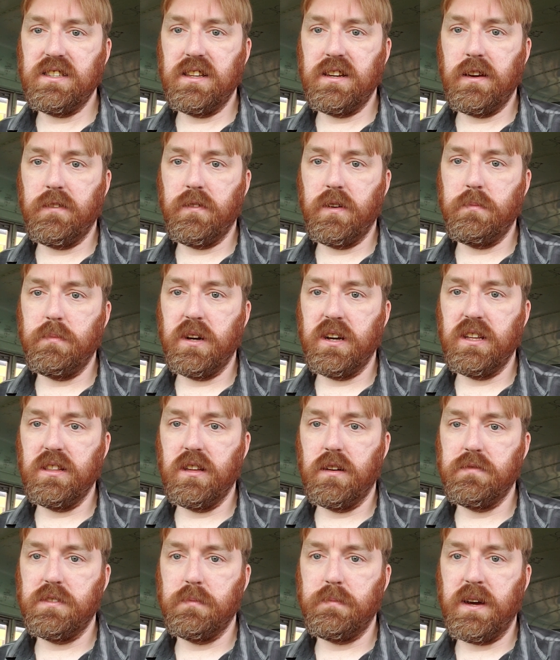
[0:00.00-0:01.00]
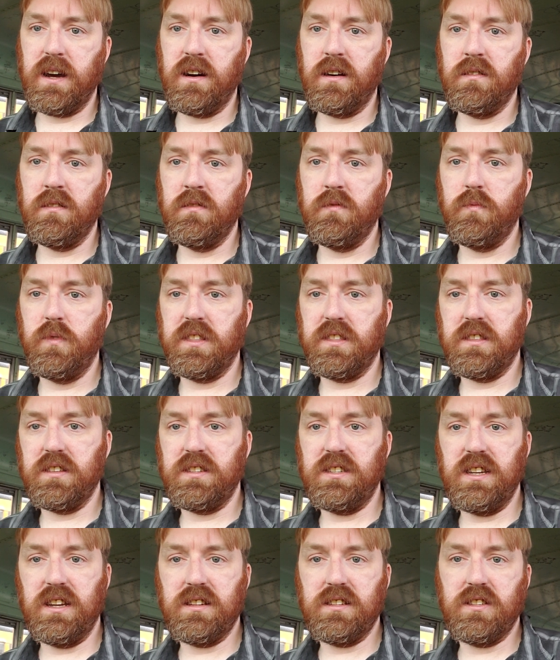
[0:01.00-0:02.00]
that everybody loves about with the
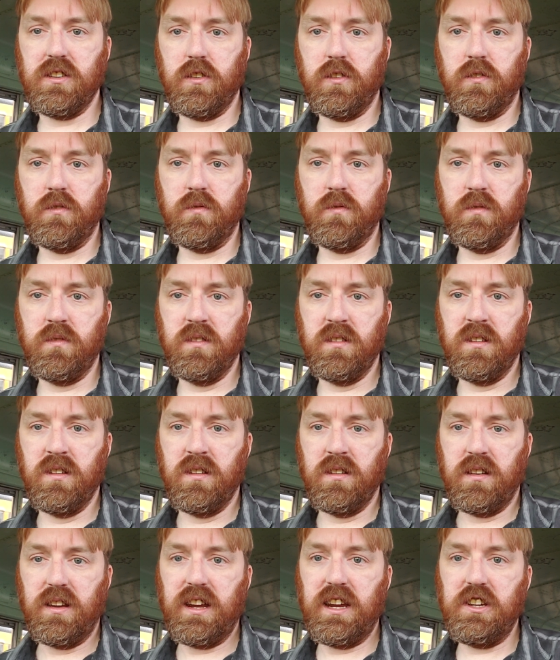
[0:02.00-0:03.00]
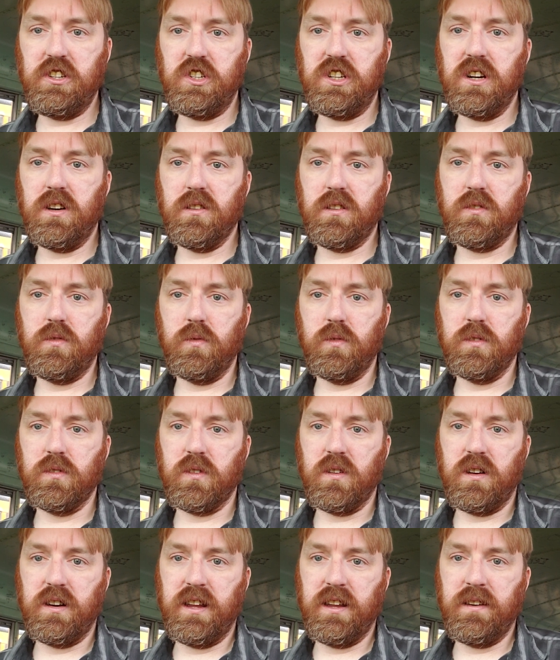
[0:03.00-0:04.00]
6.0 EGR
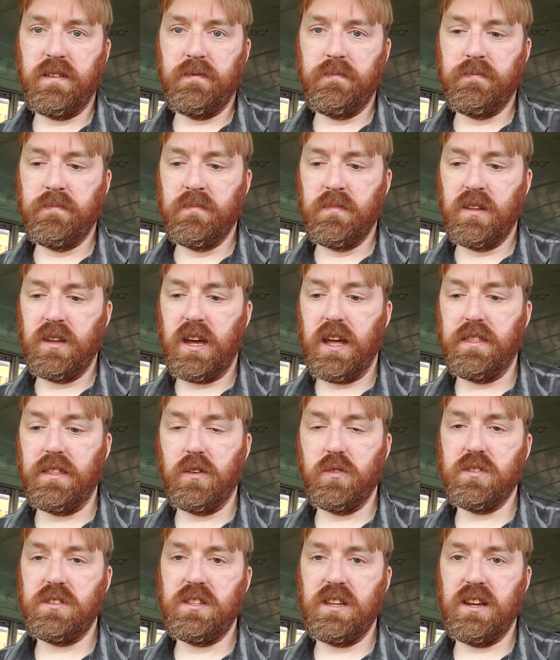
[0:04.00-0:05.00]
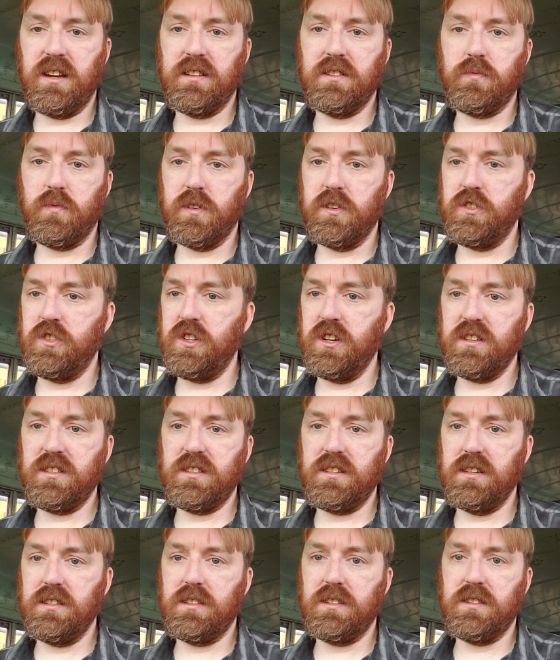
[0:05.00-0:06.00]
cooler on it. And those things were
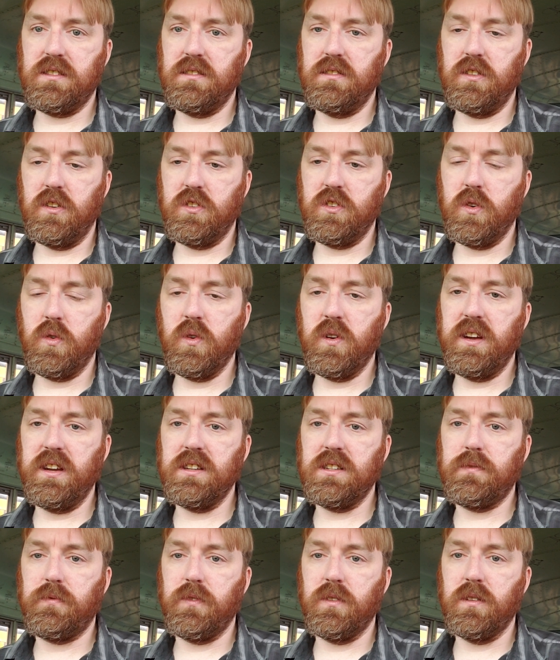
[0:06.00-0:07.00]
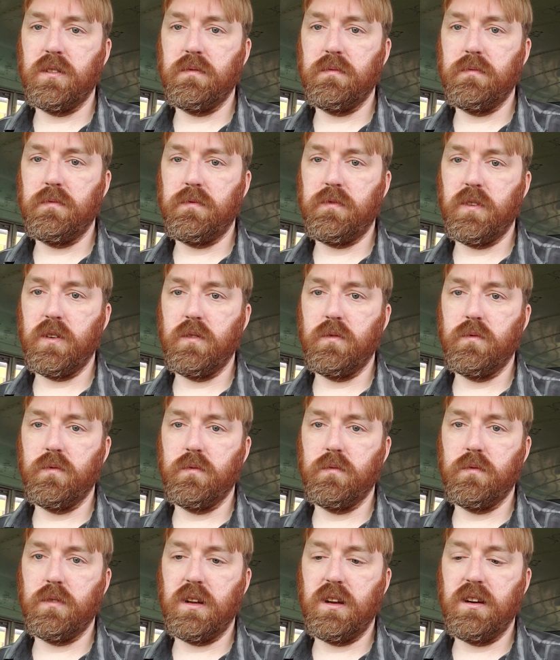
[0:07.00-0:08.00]
just as notorious for
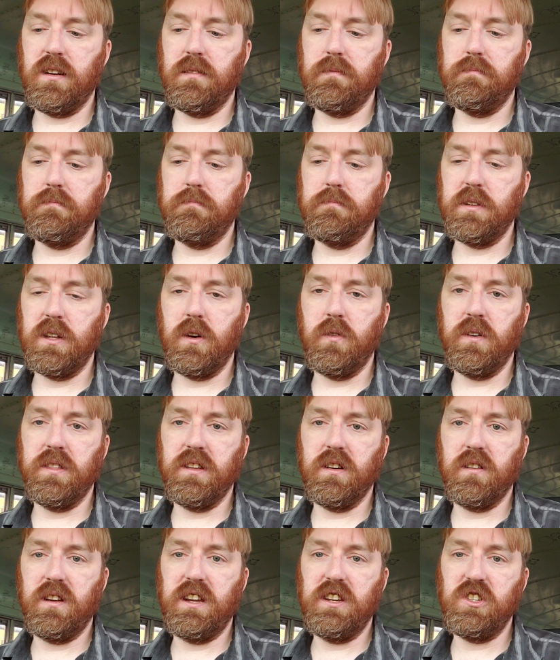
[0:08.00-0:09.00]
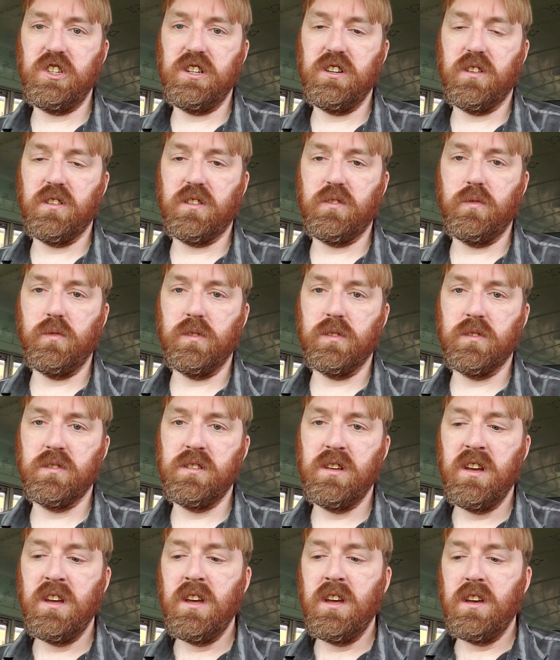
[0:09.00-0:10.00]
blowing their EGR
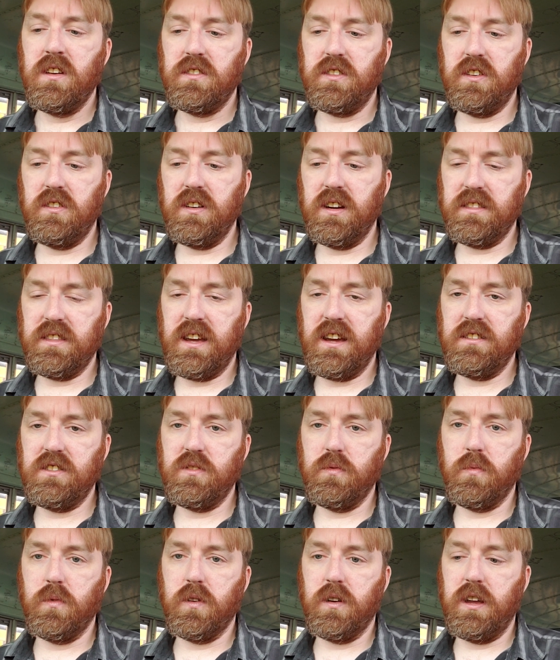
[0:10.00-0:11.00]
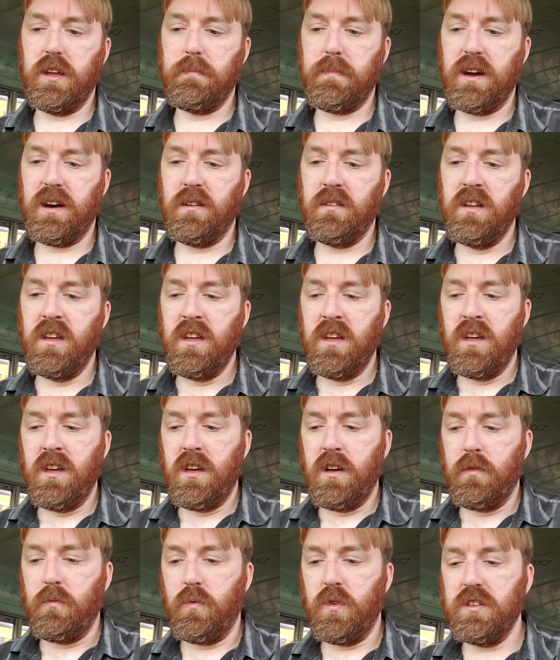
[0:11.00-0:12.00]
coolers. So you got that to worry about.
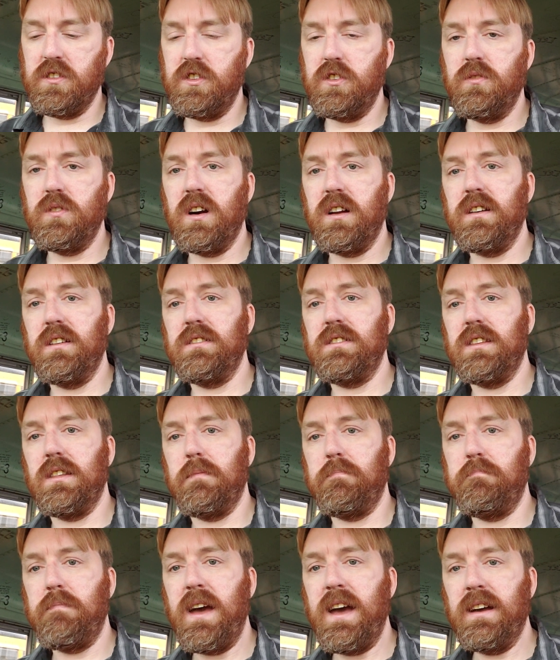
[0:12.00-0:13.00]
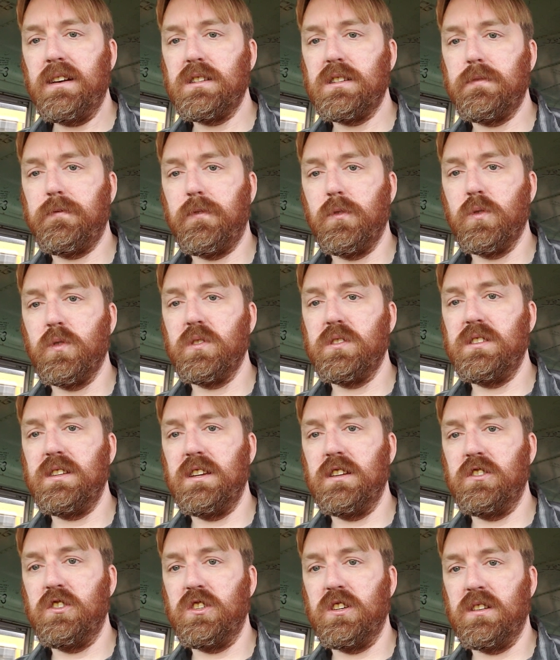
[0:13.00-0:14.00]
Once you got into the Maxxforce
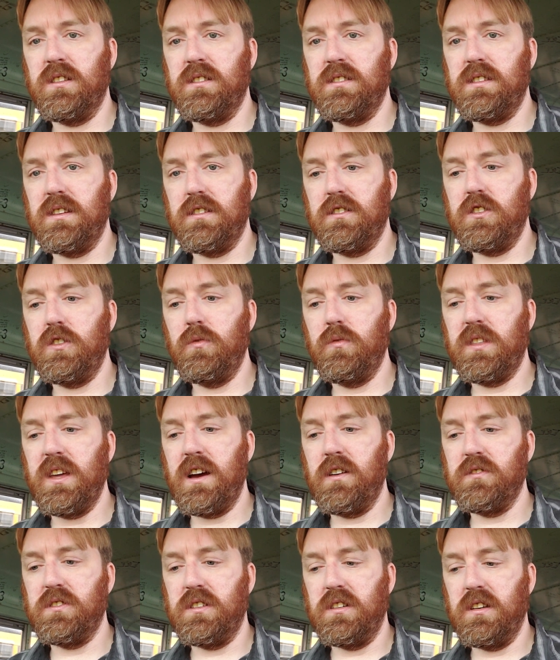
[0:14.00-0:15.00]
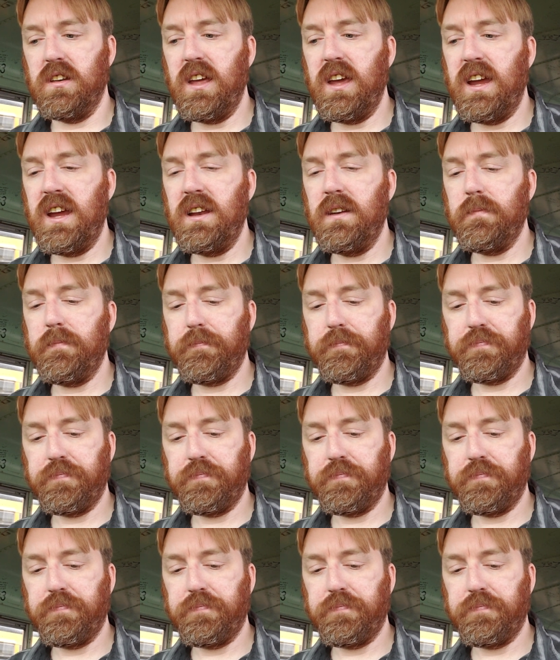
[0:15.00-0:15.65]
engines in 2008,